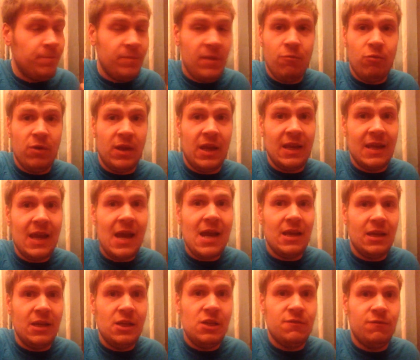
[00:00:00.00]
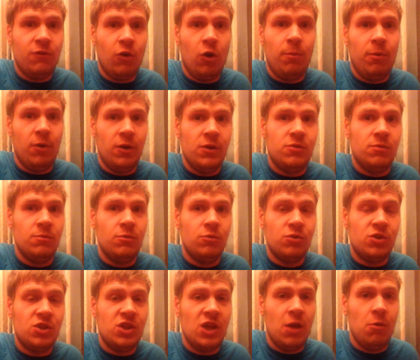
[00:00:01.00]
If we can get at least 4 points from
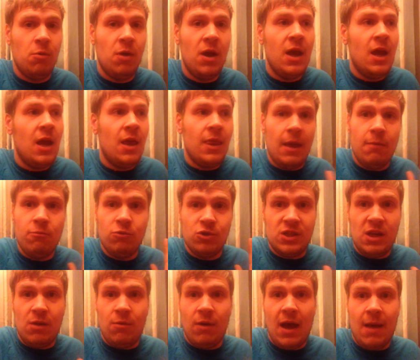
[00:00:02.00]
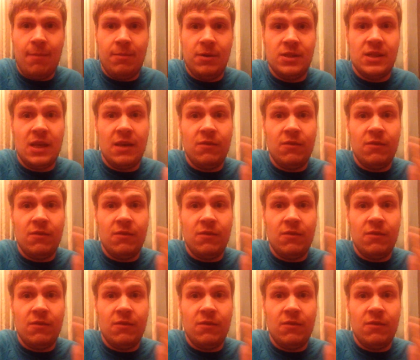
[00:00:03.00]
those two, then we'll see what happens.